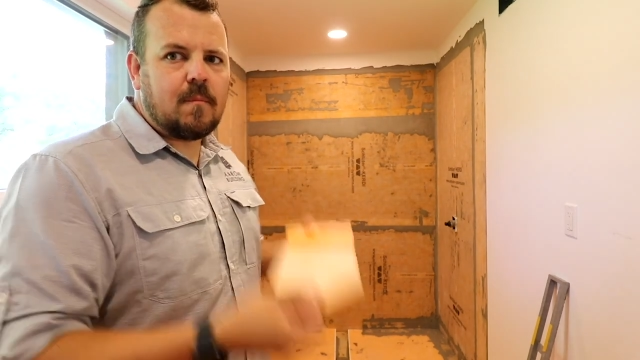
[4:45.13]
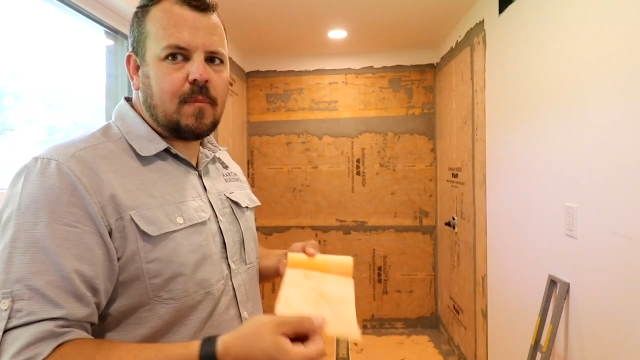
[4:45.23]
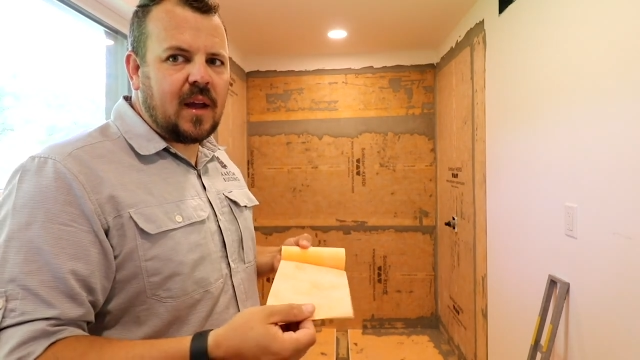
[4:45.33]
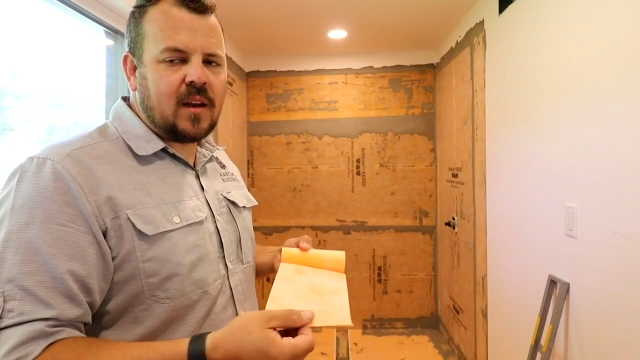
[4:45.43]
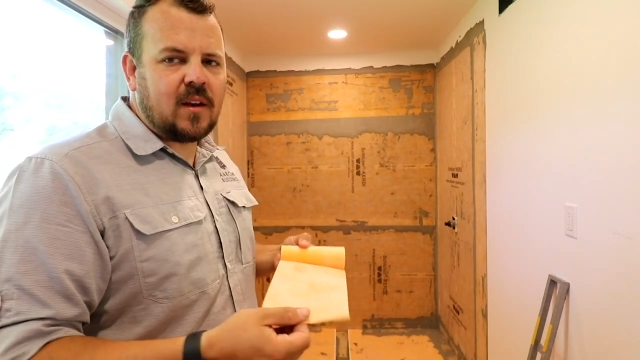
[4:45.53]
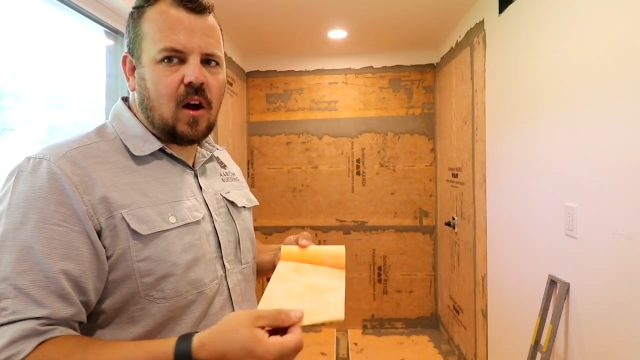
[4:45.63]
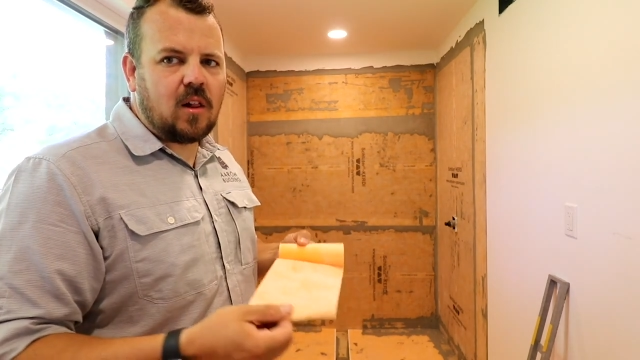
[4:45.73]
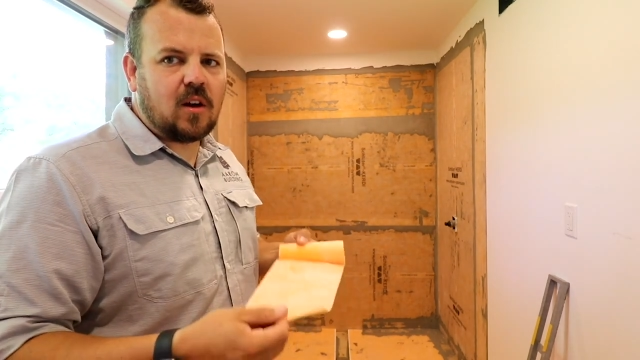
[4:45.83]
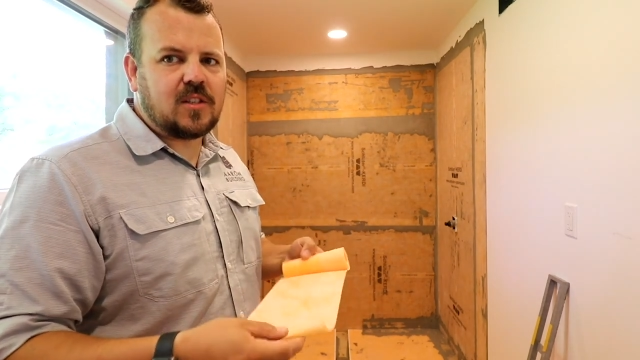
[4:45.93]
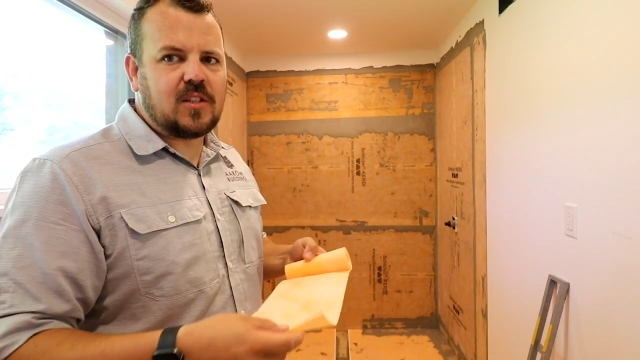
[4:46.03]
band
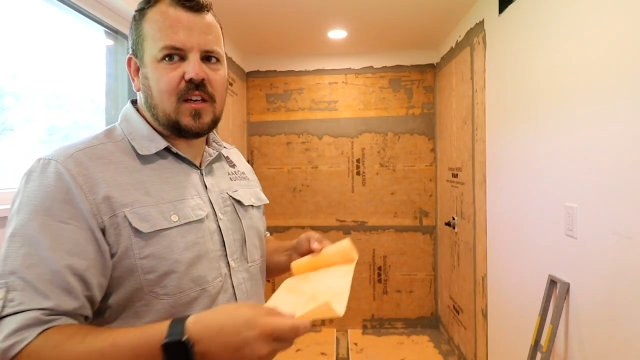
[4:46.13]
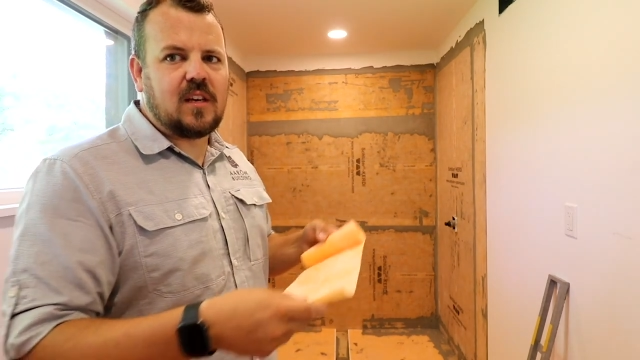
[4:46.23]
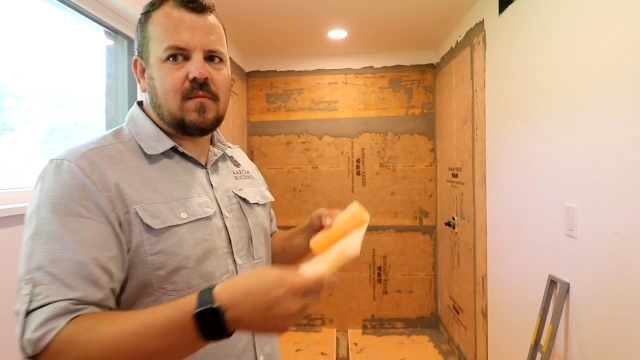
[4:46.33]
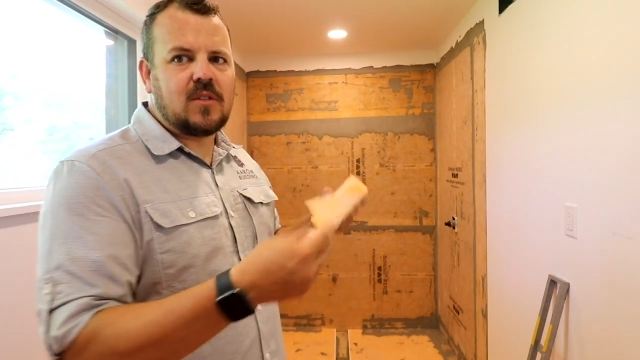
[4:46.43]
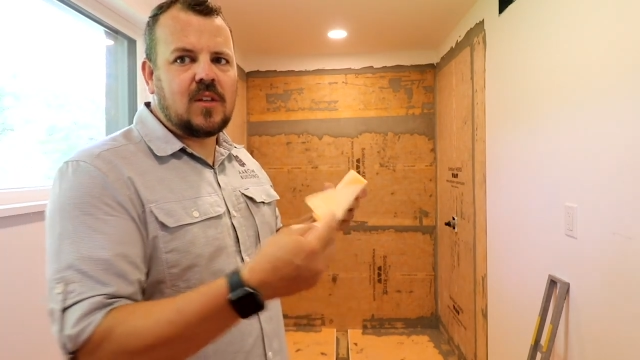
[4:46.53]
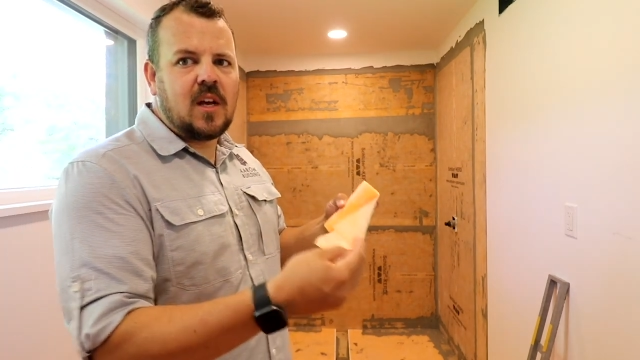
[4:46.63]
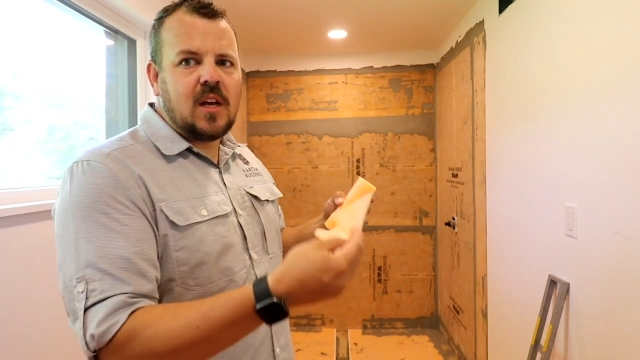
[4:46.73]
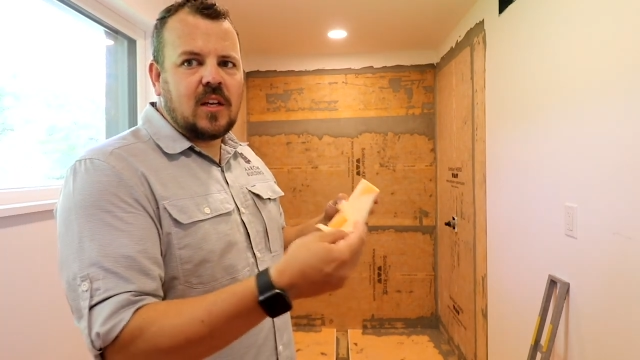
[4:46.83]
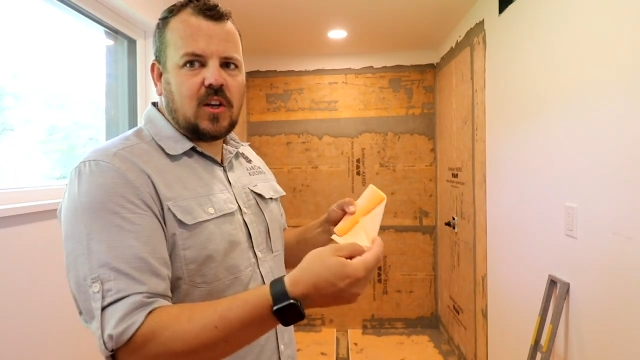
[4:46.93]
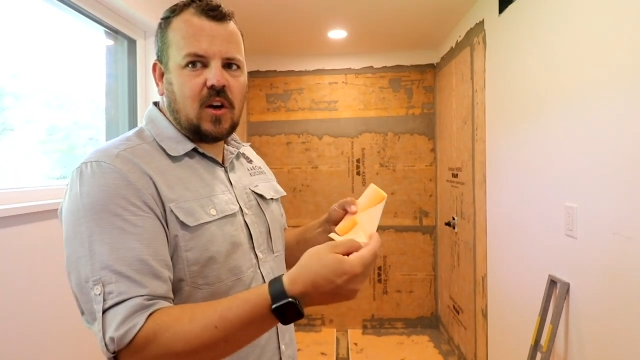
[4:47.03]
all our seams,
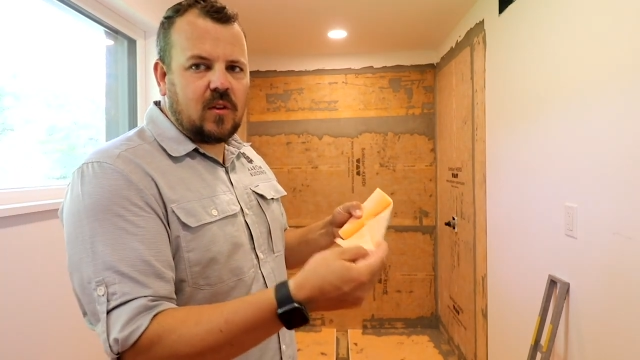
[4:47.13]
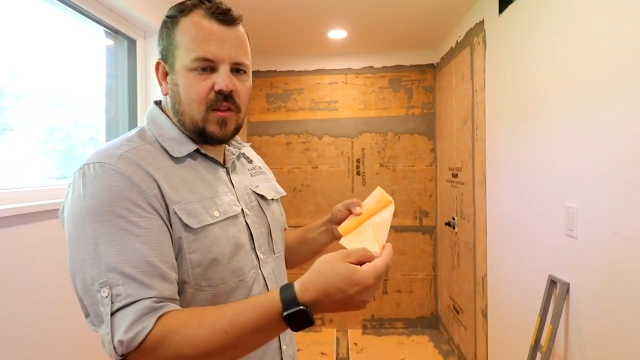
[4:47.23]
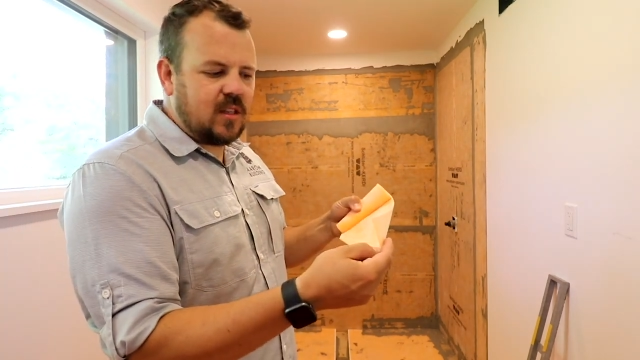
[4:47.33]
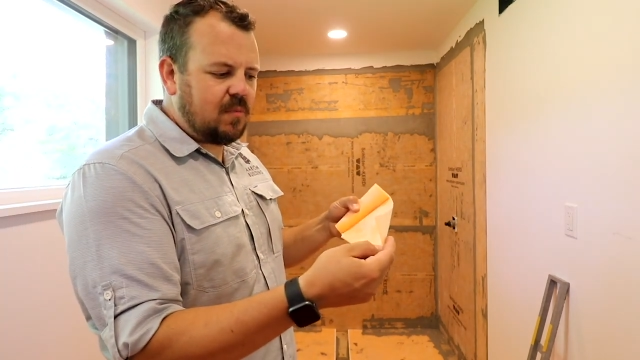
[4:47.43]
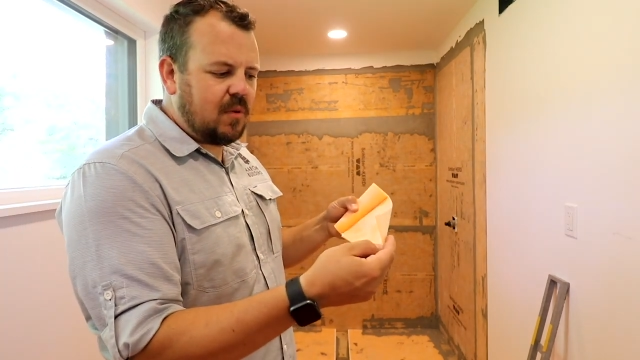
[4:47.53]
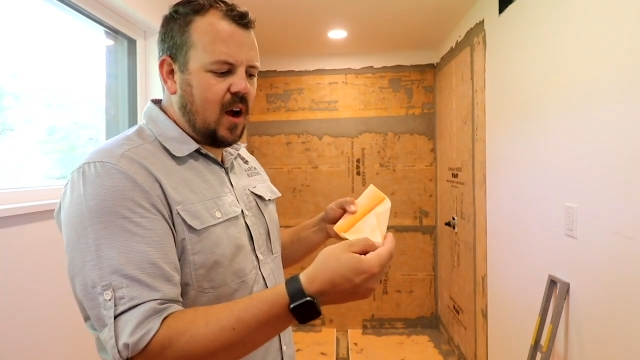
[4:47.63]
turn this